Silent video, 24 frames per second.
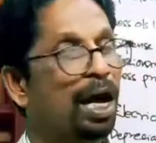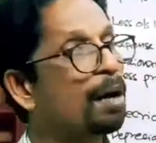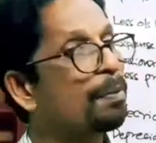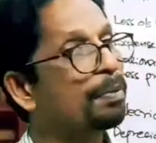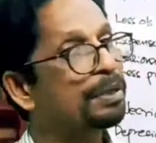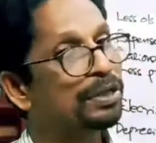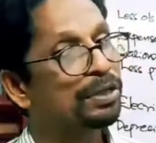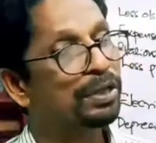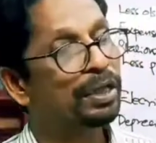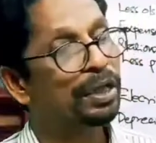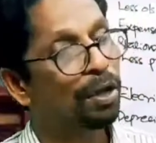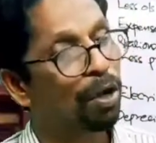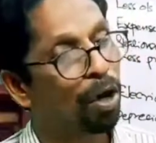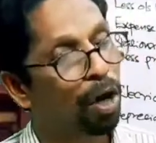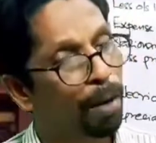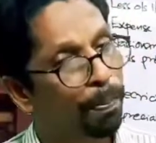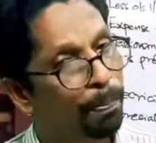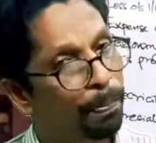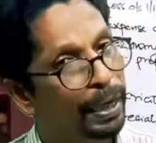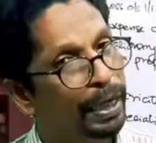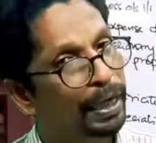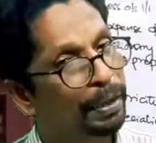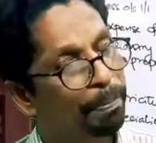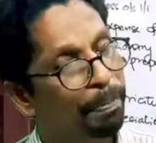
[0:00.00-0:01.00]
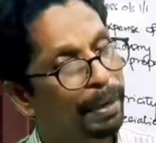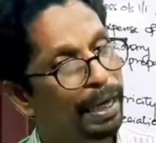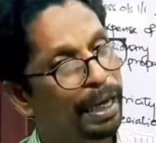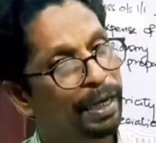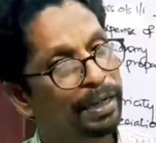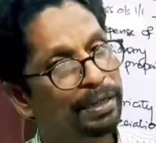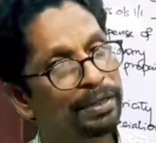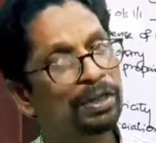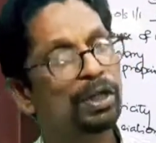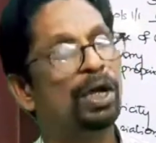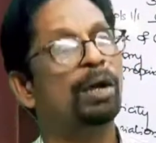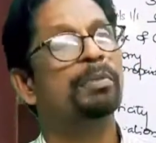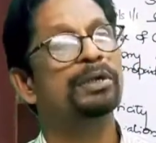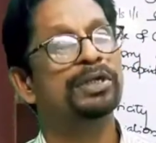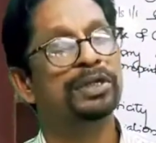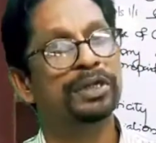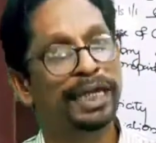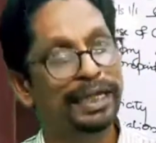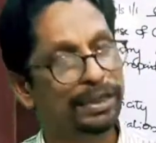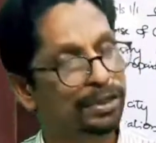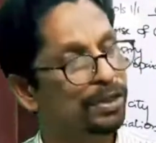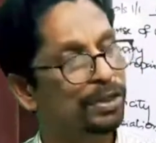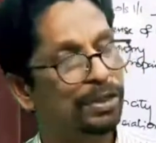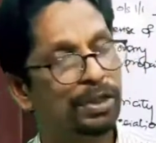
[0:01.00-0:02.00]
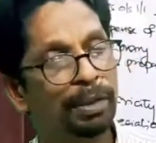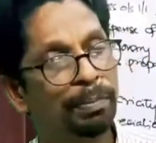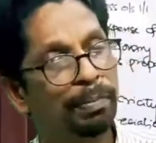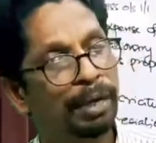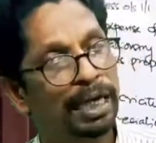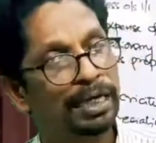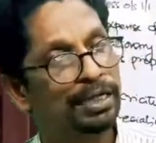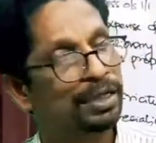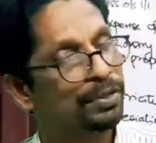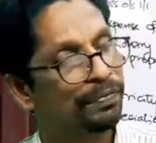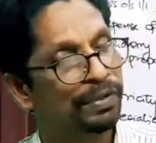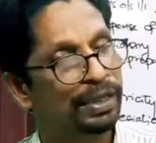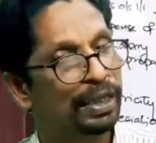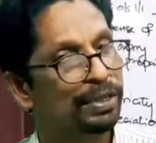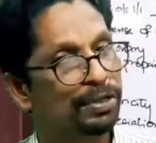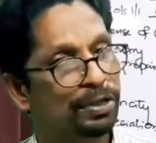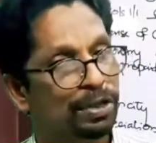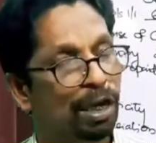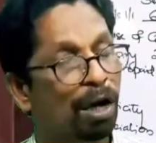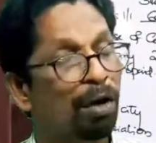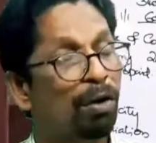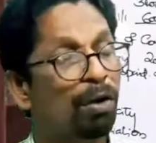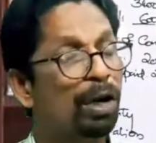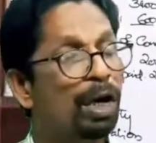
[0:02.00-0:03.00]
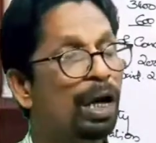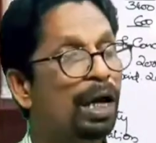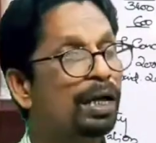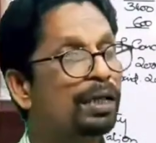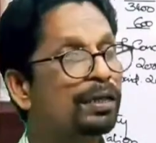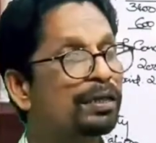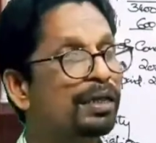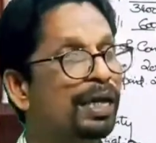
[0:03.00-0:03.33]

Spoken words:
How much the opening balance? How much the existing balance with us now?